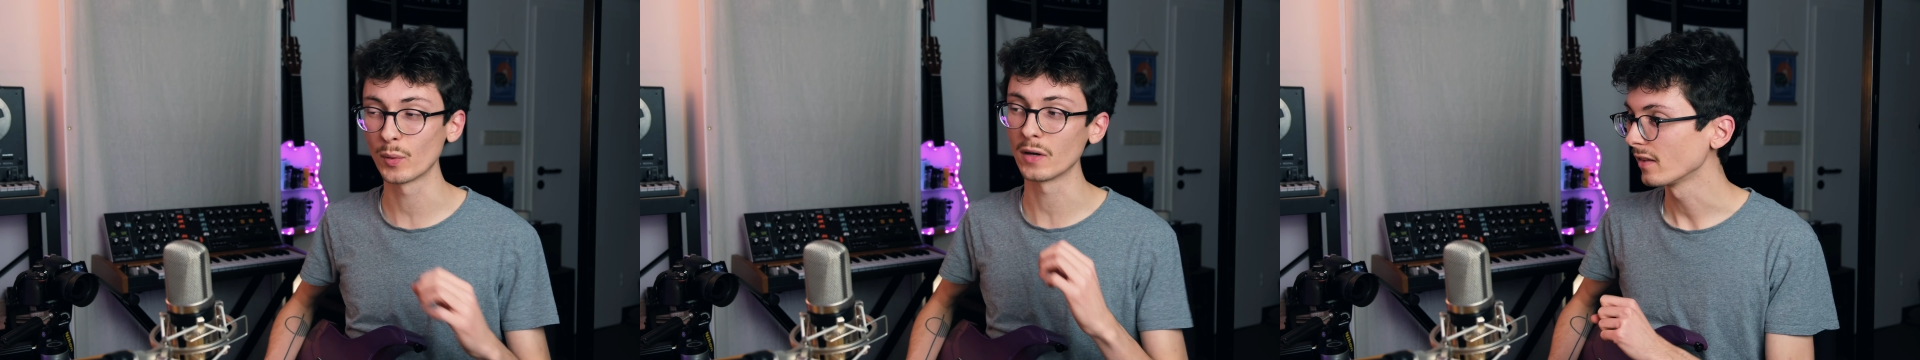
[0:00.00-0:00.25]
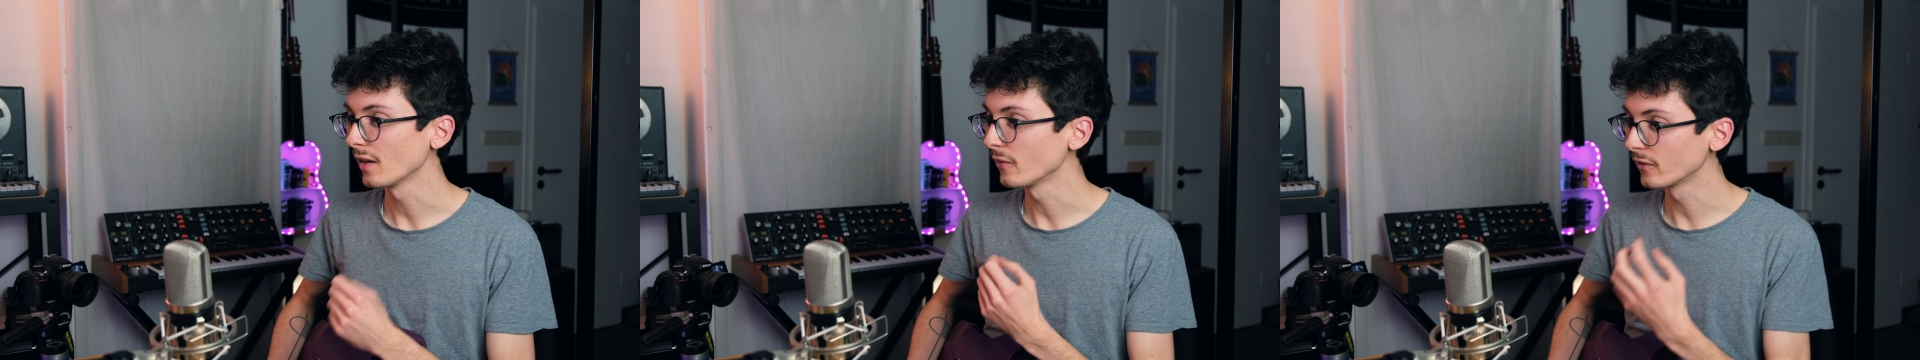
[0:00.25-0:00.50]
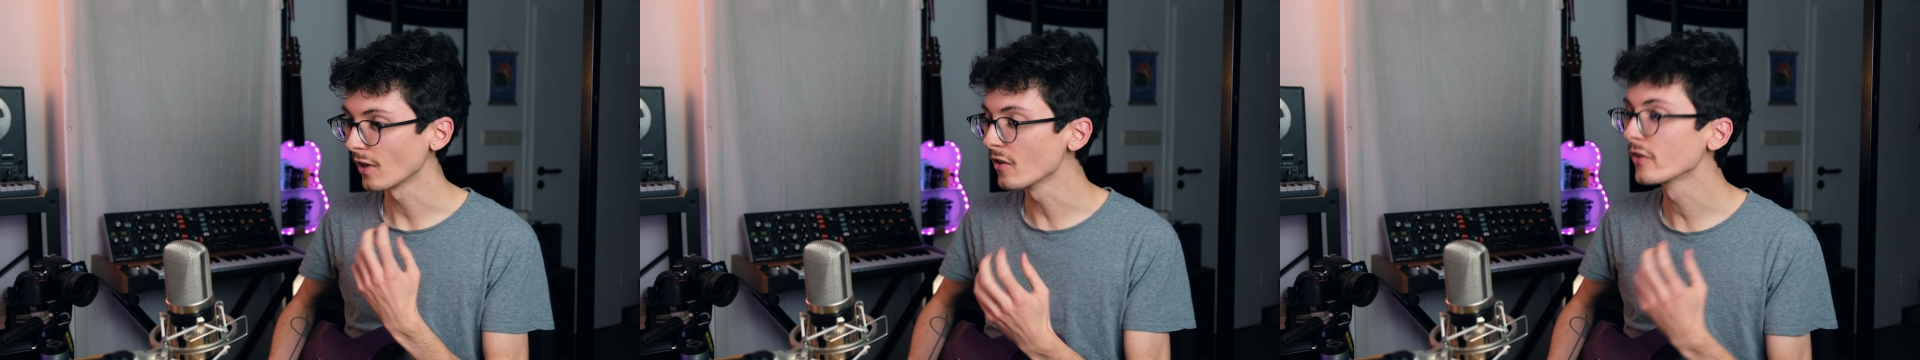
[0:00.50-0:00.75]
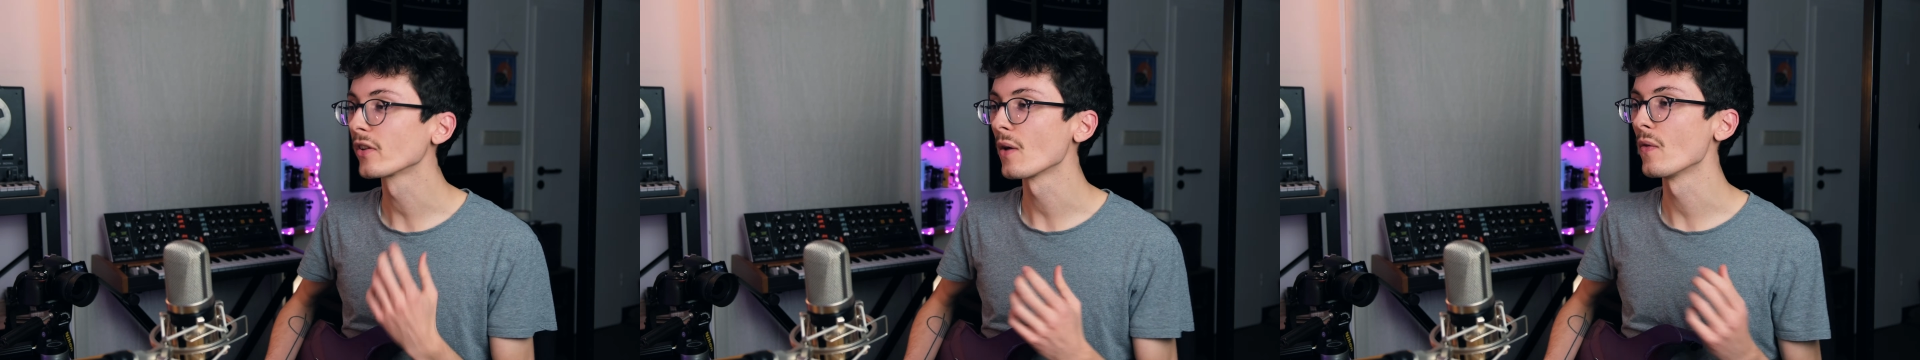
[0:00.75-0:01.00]
but they've
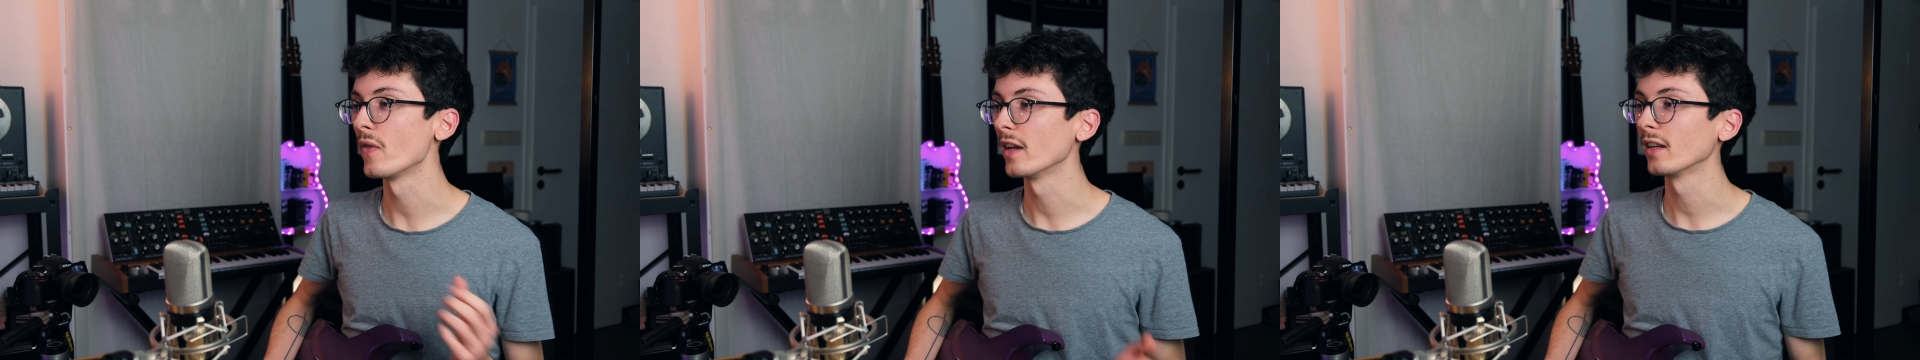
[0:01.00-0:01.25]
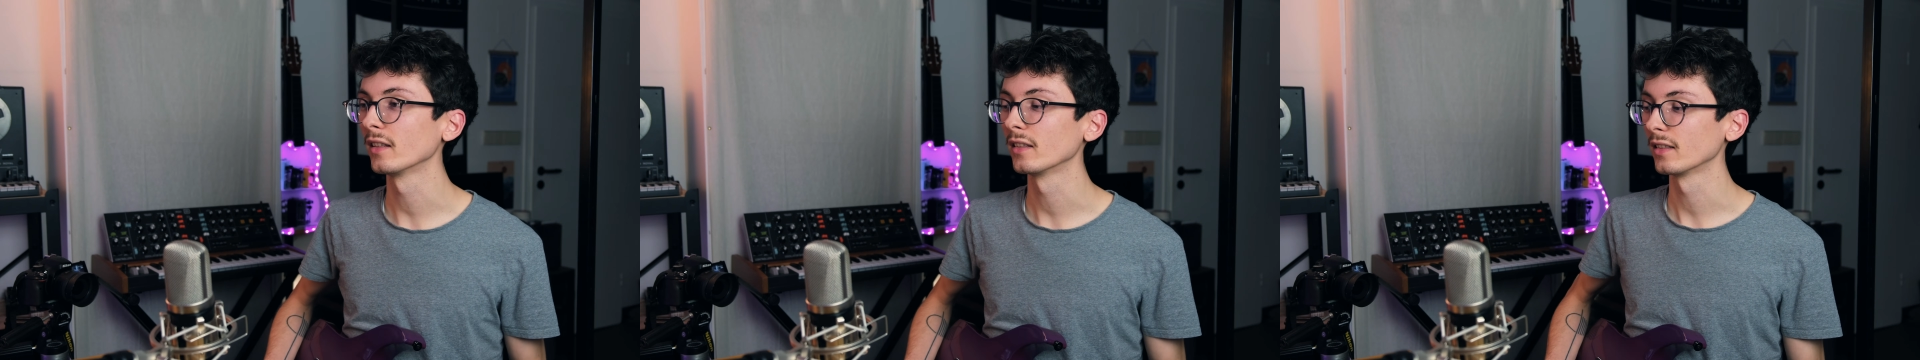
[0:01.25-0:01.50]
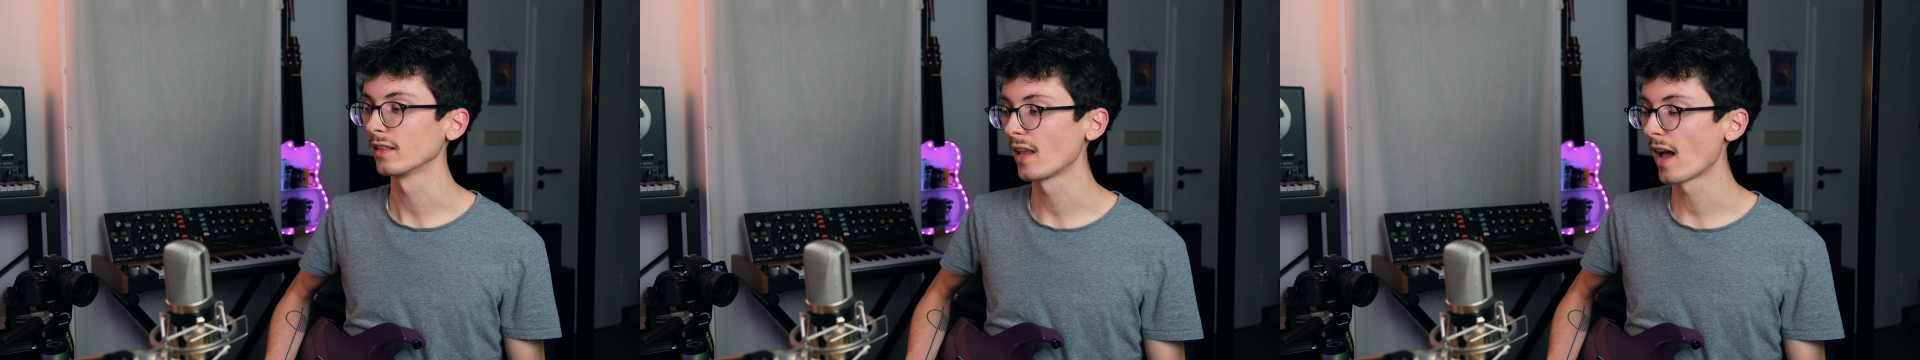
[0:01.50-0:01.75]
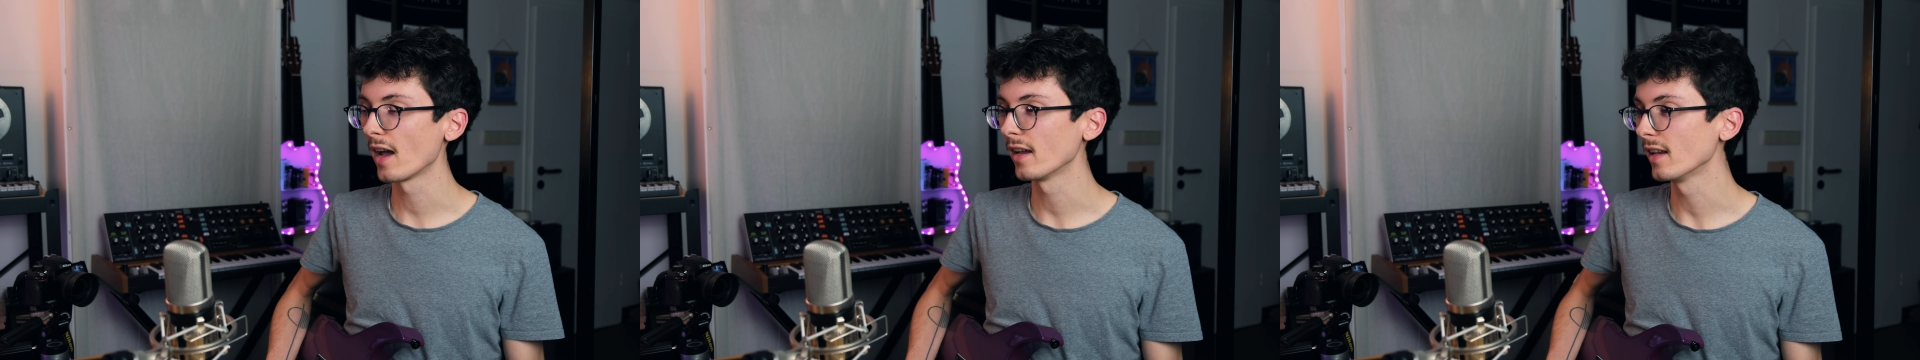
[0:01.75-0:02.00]
done something
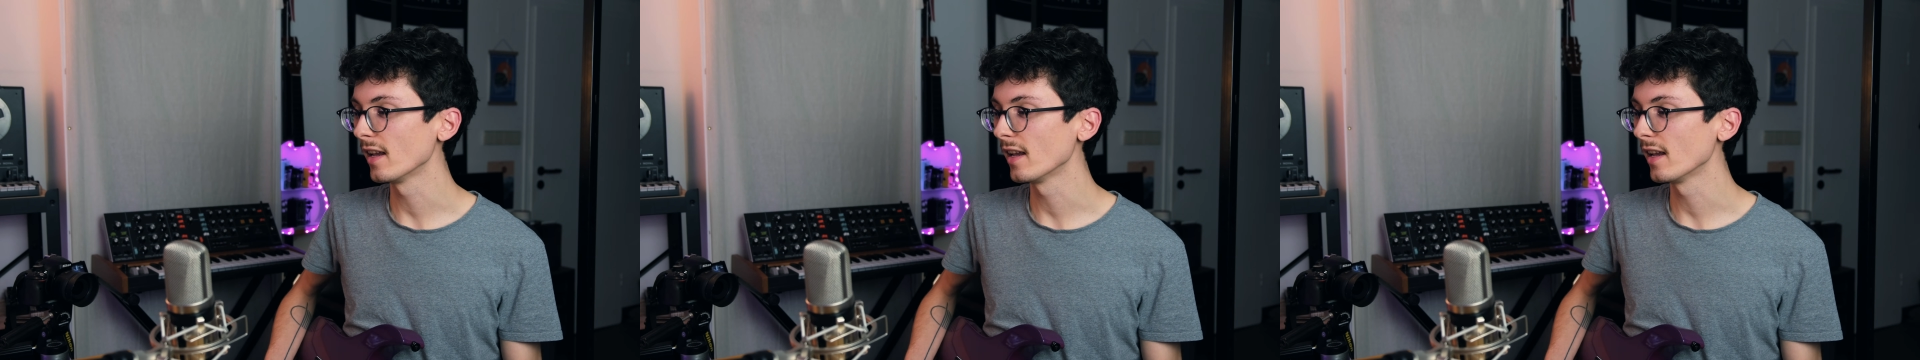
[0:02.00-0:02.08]
that